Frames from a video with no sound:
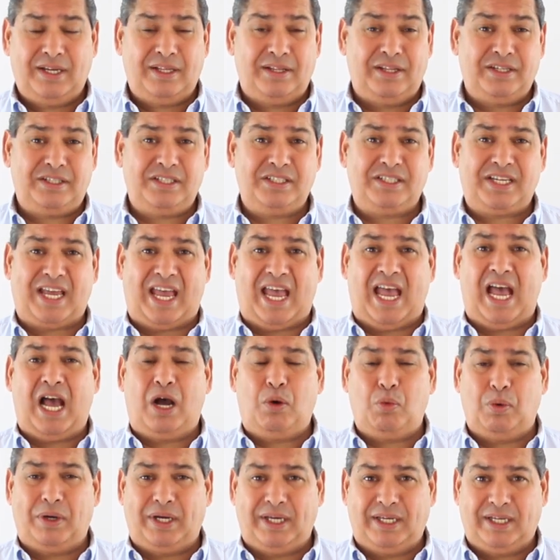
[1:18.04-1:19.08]
This is
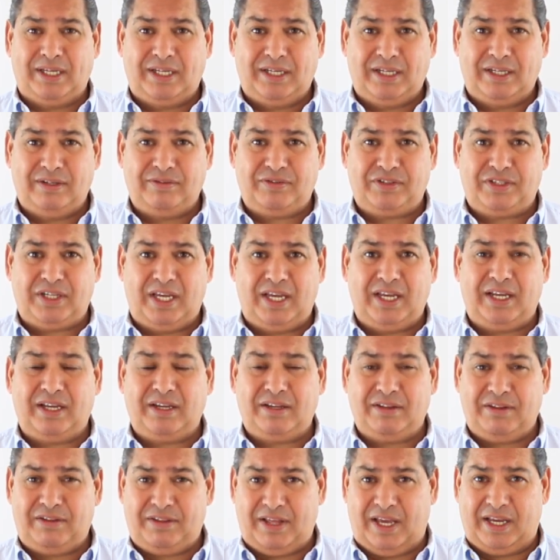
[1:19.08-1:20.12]
our way of saying
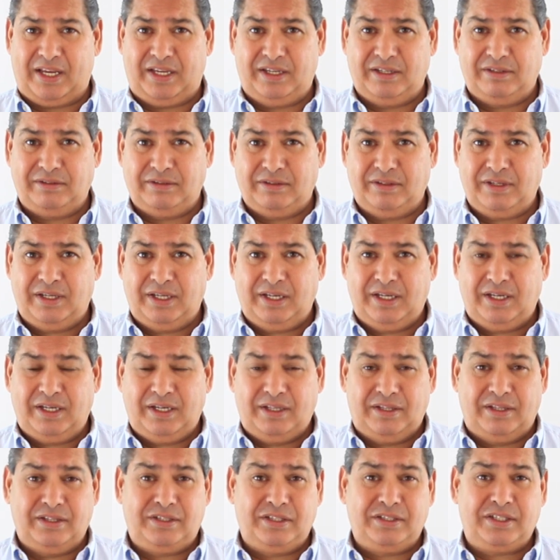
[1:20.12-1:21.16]
thank you.
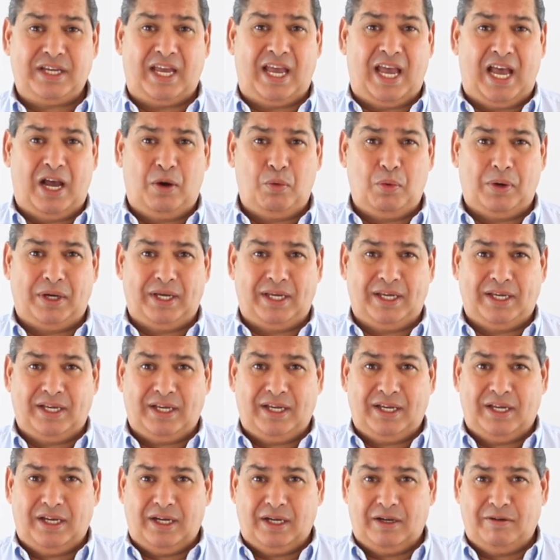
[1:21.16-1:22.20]
This is our way
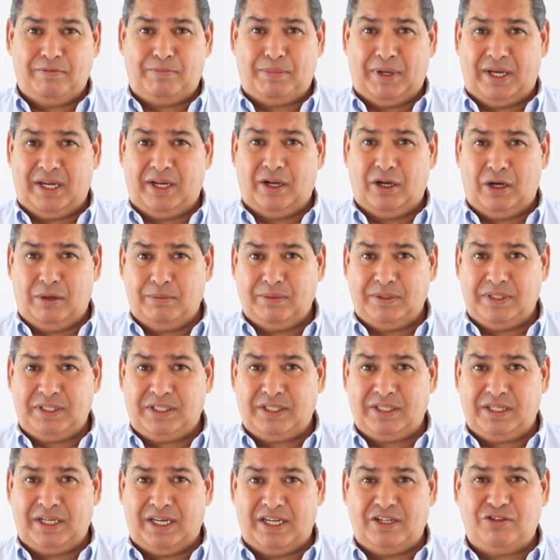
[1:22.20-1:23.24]
of paying
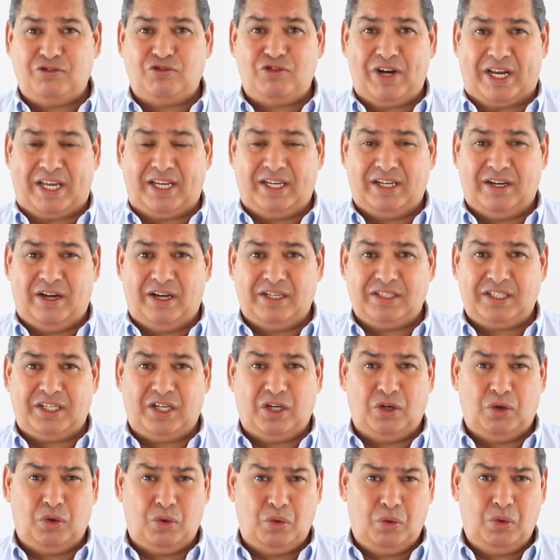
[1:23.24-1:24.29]
homage and recognising
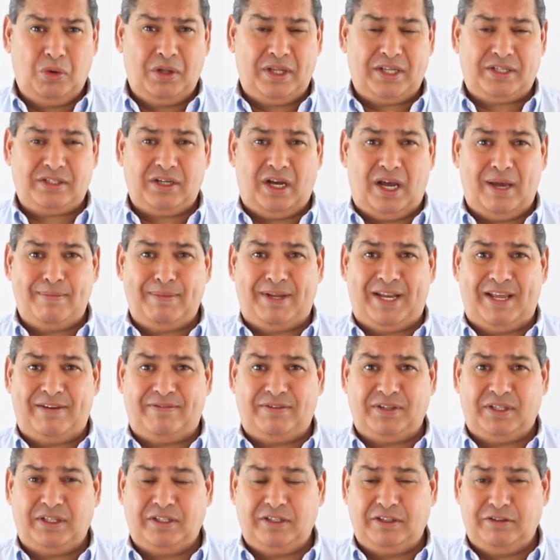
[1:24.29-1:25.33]
all the time and
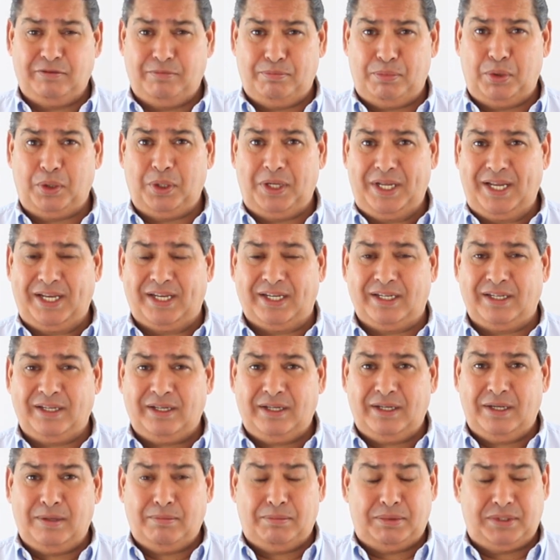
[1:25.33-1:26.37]
effort that you've put in,
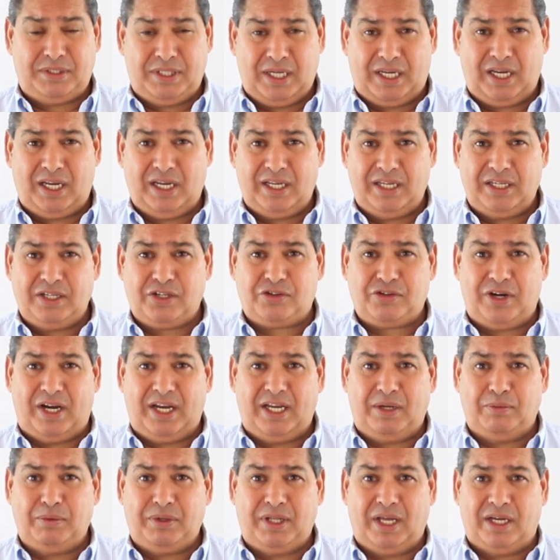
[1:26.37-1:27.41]
particularly in
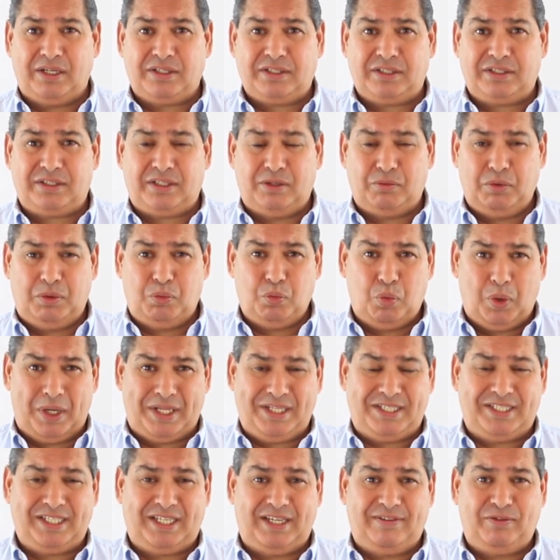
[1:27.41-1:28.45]
training with us. So we
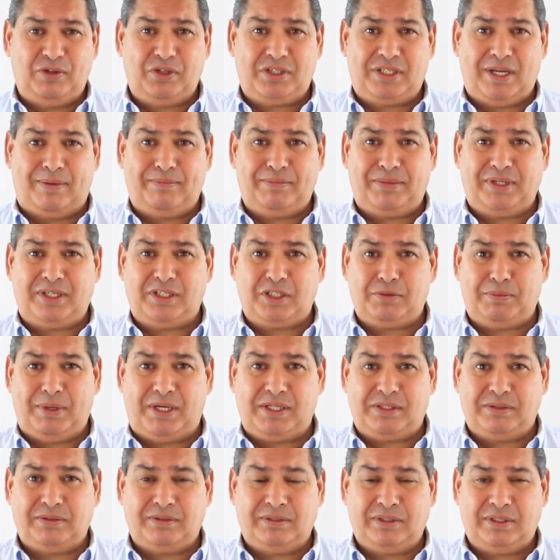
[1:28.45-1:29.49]
wanted to give you something
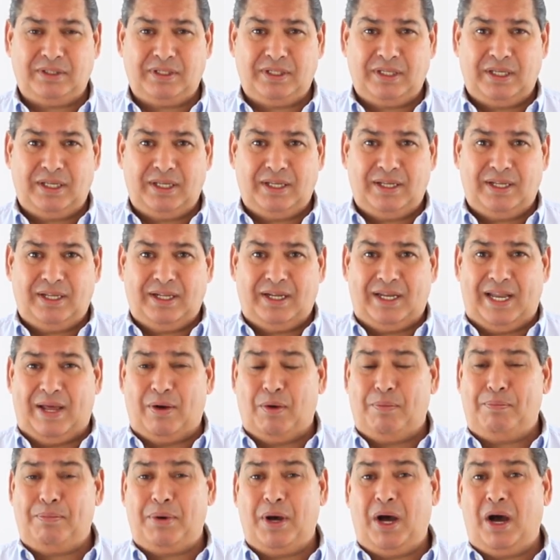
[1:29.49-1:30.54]
special. Now,
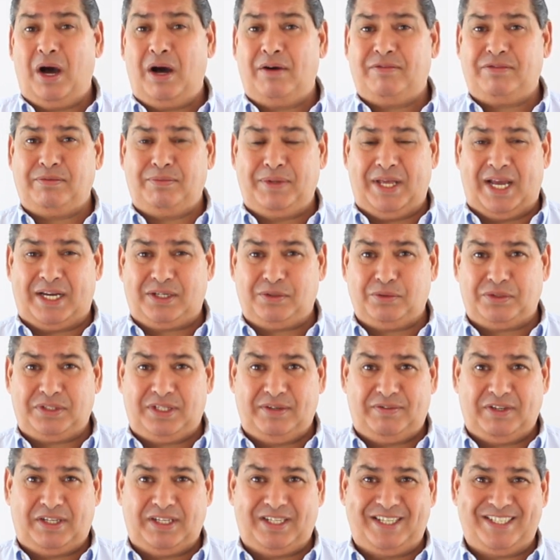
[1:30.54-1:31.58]
apart from the actual
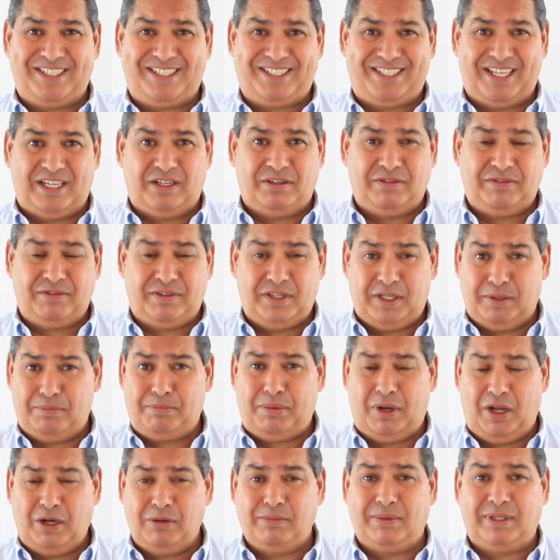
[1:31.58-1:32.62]
certificate itself, the
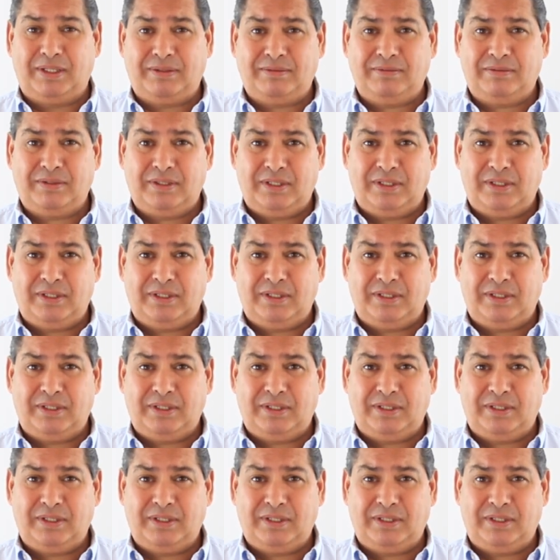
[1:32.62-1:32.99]
diploma,